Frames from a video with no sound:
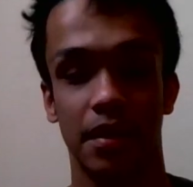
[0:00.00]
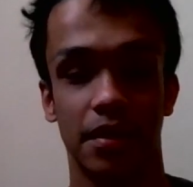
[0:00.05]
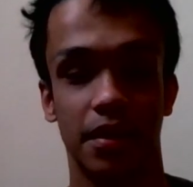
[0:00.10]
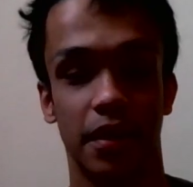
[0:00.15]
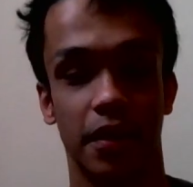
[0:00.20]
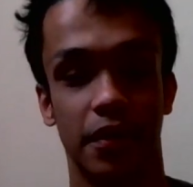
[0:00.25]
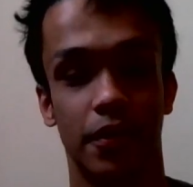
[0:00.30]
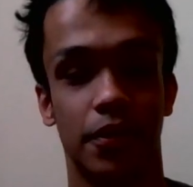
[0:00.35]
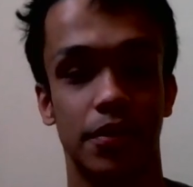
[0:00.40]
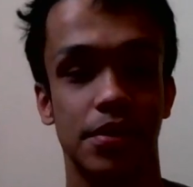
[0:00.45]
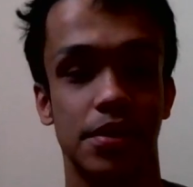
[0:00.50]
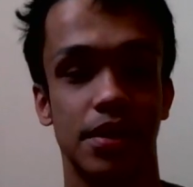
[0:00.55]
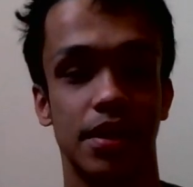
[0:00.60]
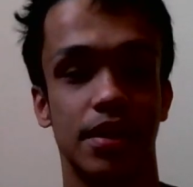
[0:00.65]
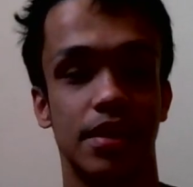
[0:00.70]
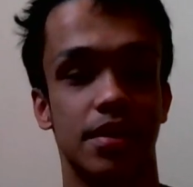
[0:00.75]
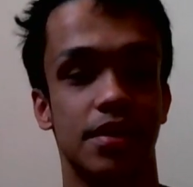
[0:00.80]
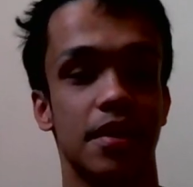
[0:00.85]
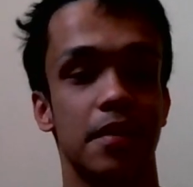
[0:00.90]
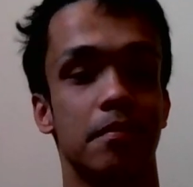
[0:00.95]
They all say
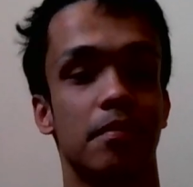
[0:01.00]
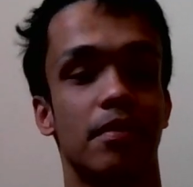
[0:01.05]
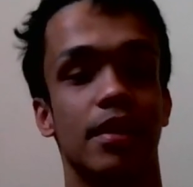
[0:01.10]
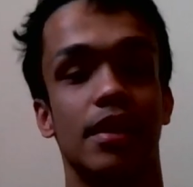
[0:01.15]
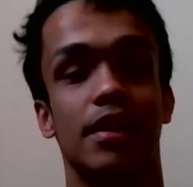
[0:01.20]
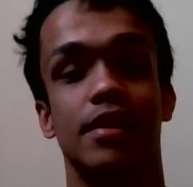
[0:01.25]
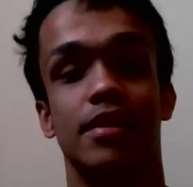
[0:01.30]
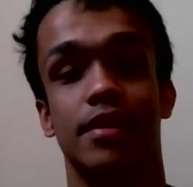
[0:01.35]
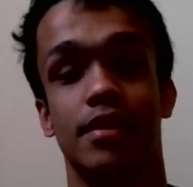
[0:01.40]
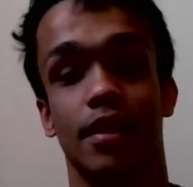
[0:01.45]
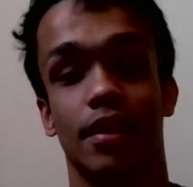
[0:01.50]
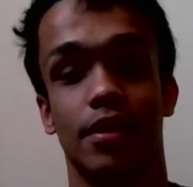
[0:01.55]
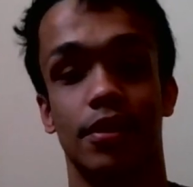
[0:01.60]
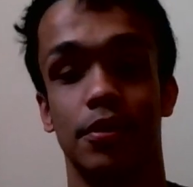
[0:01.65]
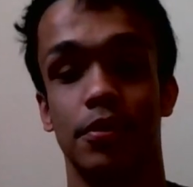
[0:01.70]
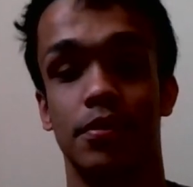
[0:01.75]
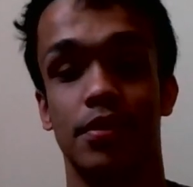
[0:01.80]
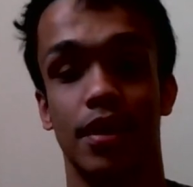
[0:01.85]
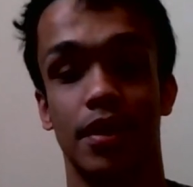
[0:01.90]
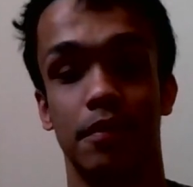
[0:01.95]
the same thing. It's like
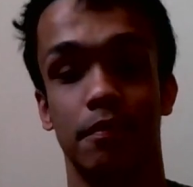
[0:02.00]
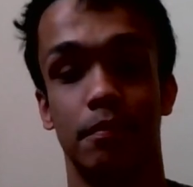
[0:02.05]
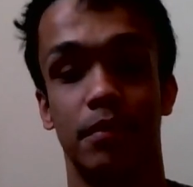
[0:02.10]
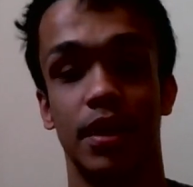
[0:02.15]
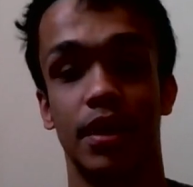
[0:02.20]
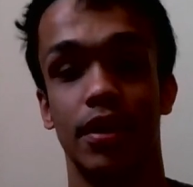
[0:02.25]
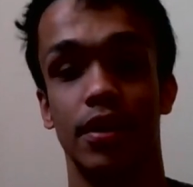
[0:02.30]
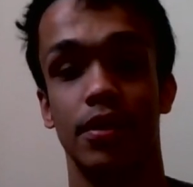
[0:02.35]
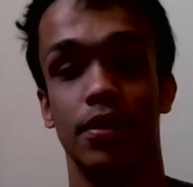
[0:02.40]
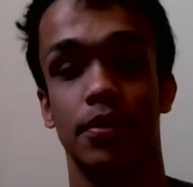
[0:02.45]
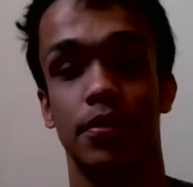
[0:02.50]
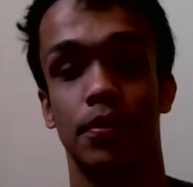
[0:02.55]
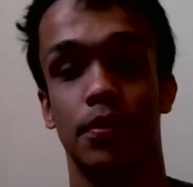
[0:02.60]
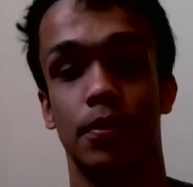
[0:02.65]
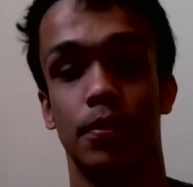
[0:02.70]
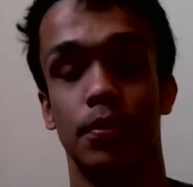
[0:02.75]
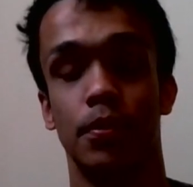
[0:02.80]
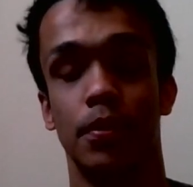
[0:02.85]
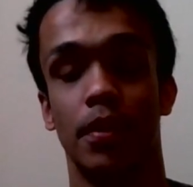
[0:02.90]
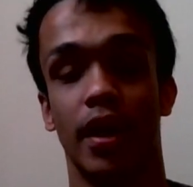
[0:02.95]
you can be
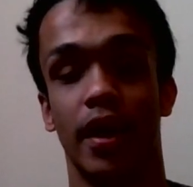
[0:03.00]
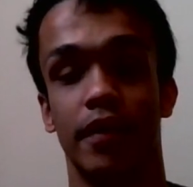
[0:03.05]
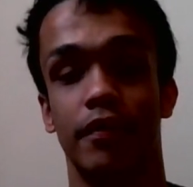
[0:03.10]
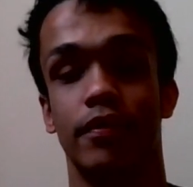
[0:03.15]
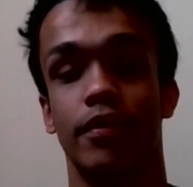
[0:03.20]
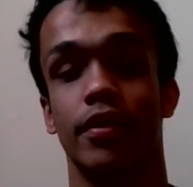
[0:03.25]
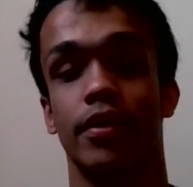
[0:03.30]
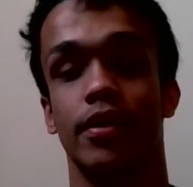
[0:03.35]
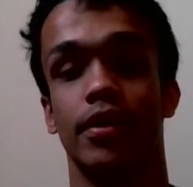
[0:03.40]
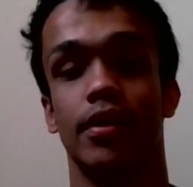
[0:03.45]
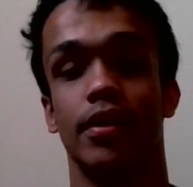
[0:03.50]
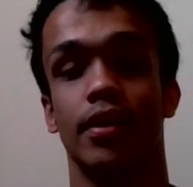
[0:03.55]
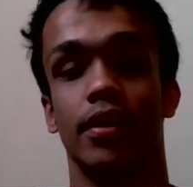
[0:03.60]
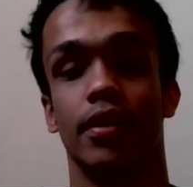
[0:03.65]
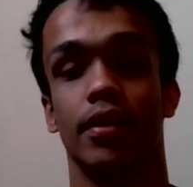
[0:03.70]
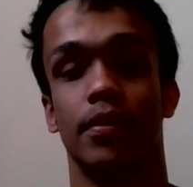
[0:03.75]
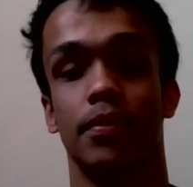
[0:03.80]
whoever,